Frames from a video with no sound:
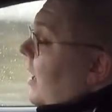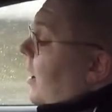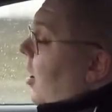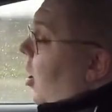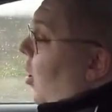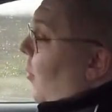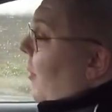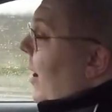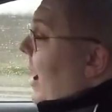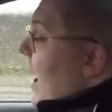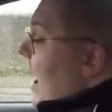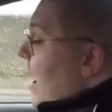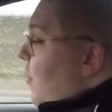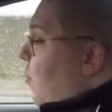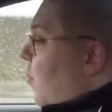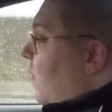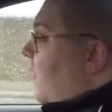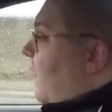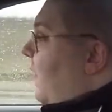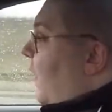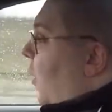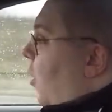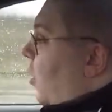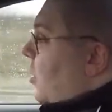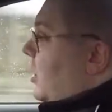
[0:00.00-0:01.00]
on my
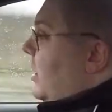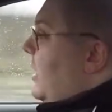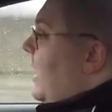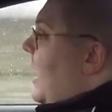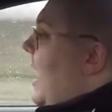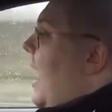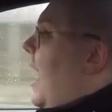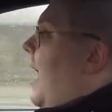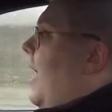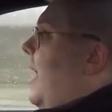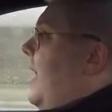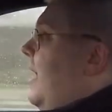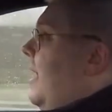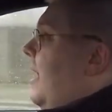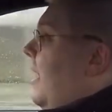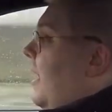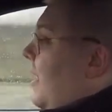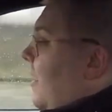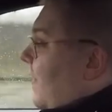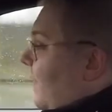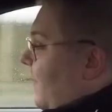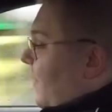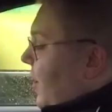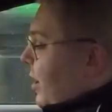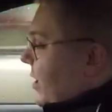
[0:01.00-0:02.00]
M1 Ti
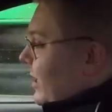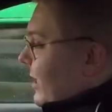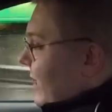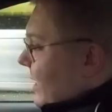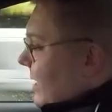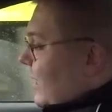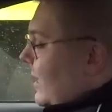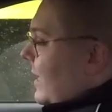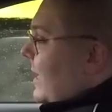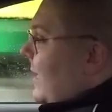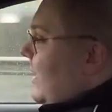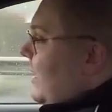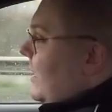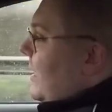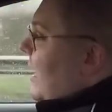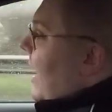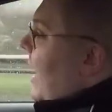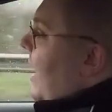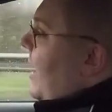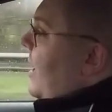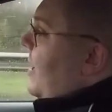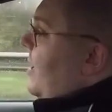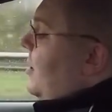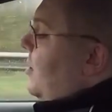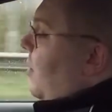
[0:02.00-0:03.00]
versus these
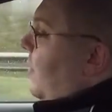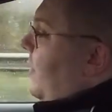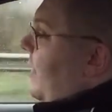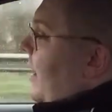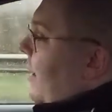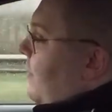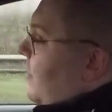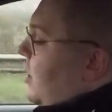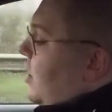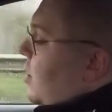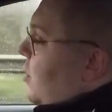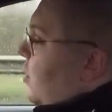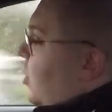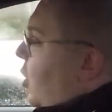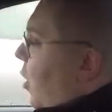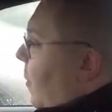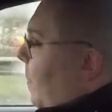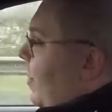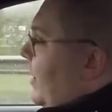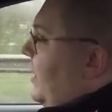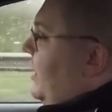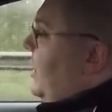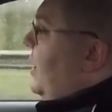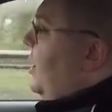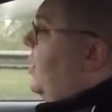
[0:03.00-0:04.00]
tyres on the M2
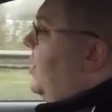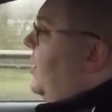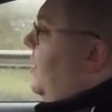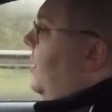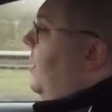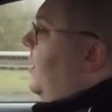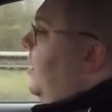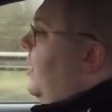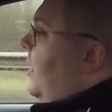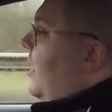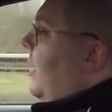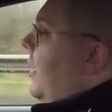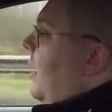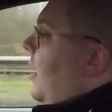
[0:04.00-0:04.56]
Competition,